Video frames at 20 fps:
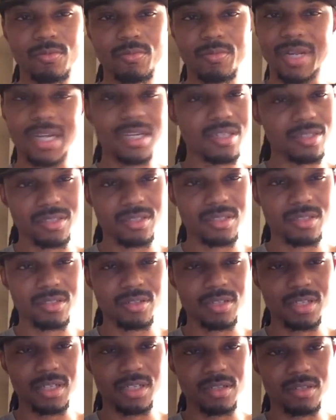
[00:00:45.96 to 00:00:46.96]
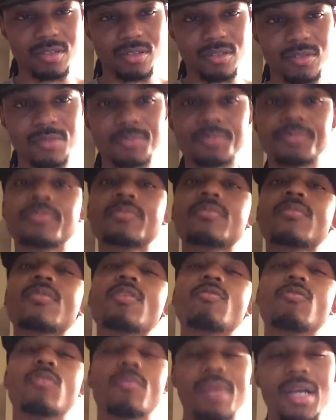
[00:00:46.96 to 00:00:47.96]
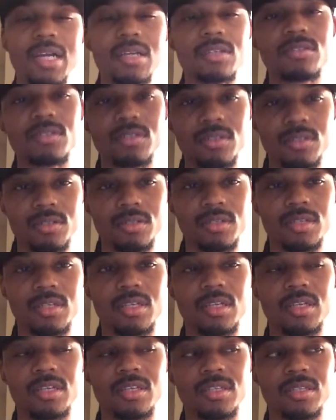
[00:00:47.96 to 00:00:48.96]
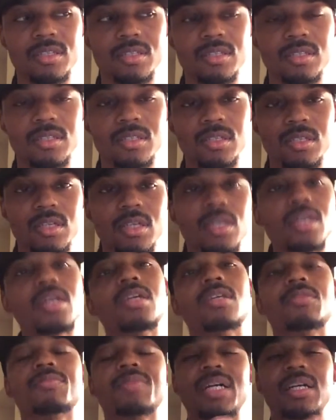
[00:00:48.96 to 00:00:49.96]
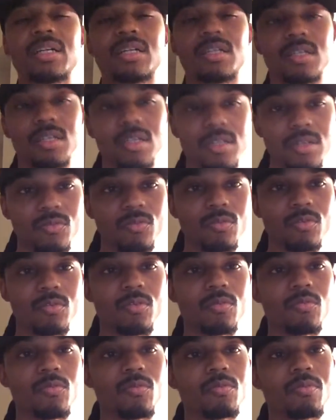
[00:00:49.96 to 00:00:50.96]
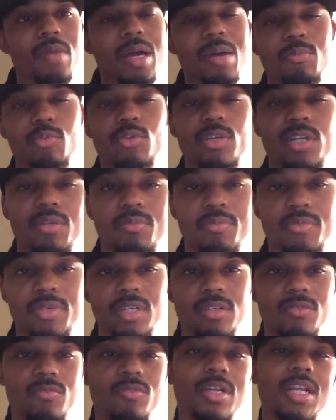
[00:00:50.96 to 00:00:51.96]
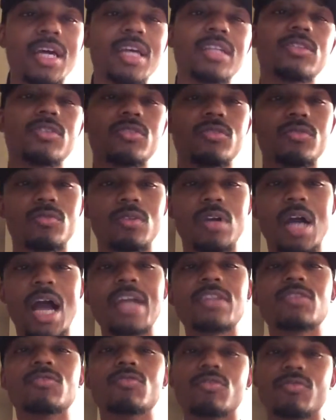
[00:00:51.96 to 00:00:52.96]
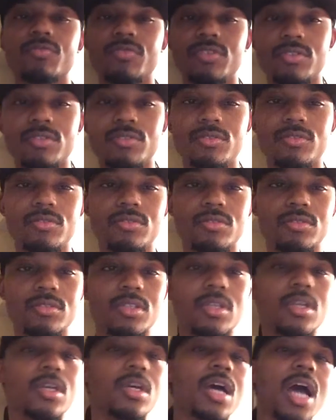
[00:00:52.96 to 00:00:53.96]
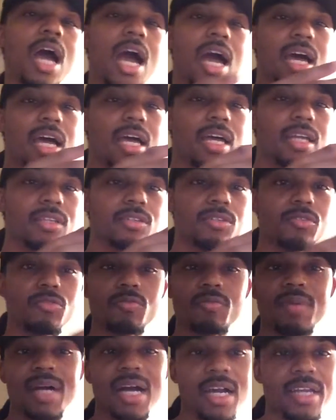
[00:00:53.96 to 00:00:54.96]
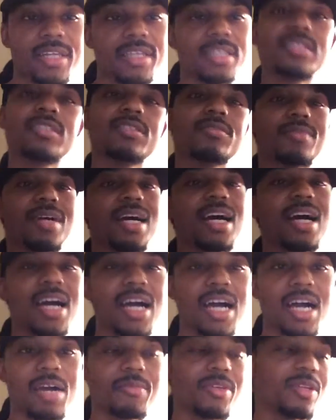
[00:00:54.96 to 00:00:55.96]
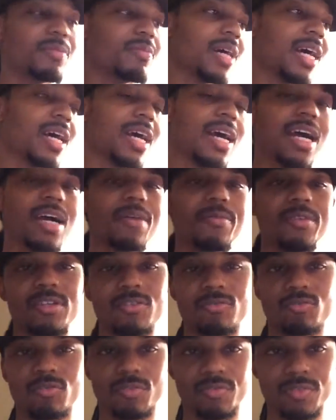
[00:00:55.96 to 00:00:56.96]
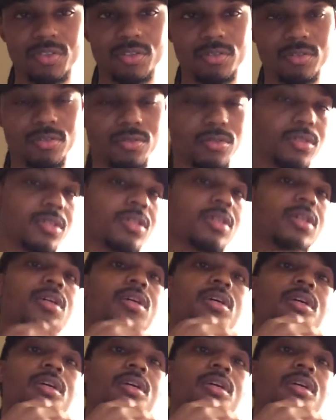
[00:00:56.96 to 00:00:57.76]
my concern at all. What my concern is my bread and butter. What I do. I do reviews. This is my hobby. My hobby is reviews,